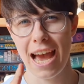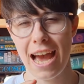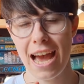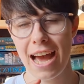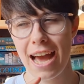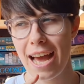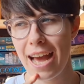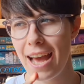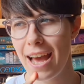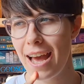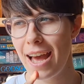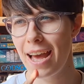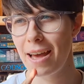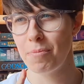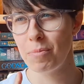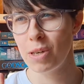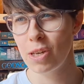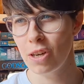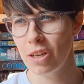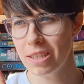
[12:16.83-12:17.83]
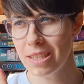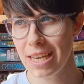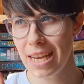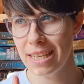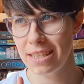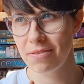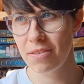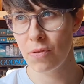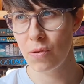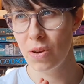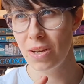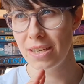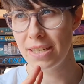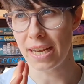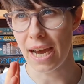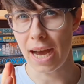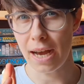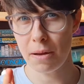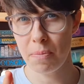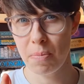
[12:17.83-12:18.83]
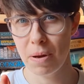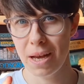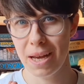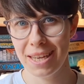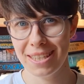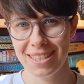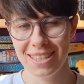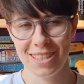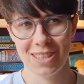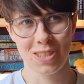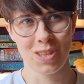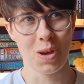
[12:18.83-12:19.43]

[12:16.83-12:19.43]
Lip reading: it also has very dark parts.